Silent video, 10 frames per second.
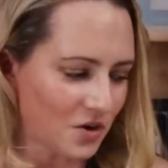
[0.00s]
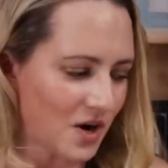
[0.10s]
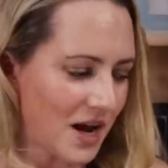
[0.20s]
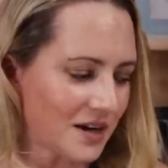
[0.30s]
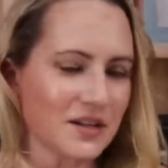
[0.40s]

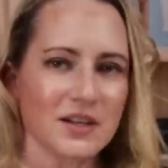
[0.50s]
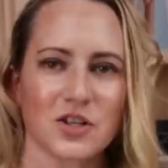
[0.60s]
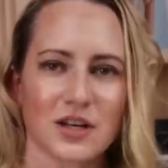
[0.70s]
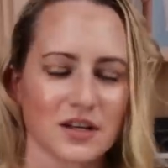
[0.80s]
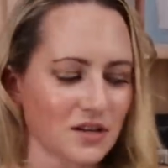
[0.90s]
or
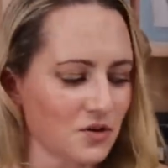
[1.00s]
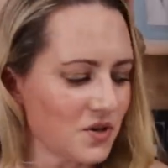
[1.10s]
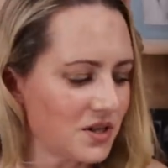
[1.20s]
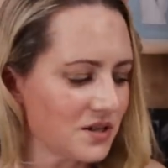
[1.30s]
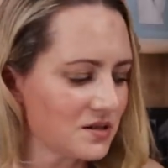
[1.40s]
acneogenic
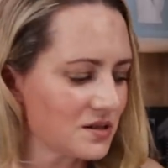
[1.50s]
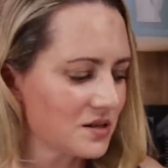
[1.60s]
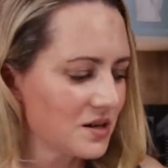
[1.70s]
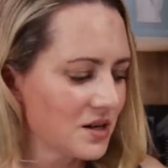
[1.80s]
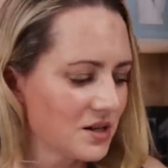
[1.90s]

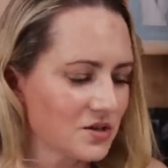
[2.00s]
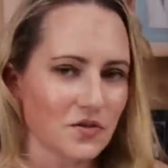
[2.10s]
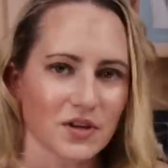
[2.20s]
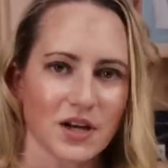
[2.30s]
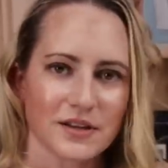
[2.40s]
ingredients,
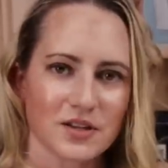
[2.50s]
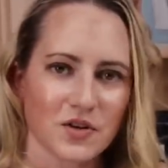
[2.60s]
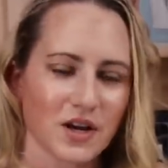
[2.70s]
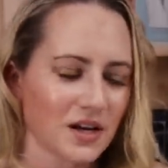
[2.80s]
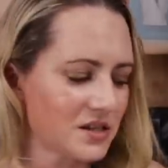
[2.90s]
so the
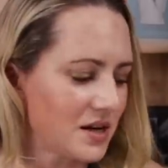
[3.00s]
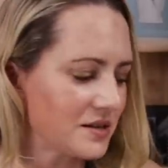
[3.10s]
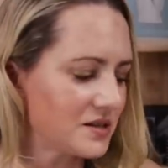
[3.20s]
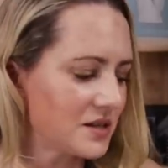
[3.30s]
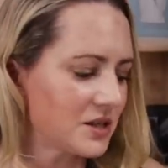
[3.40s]
COSRX
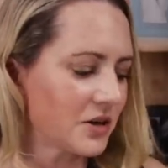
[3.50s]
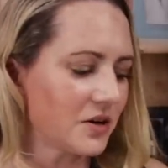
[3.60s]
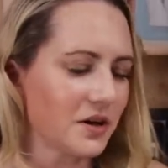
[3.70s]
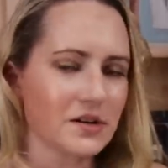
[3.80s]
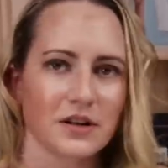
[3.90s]
has
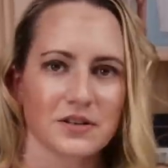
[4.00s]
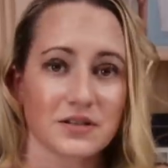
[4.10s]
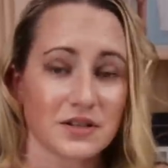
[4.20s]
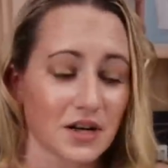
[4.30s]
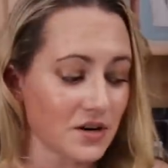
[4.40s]
cetearyl alcohol,
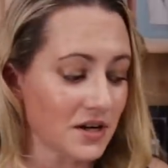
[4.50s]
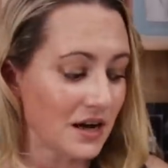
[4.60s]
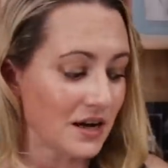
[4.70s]
stearic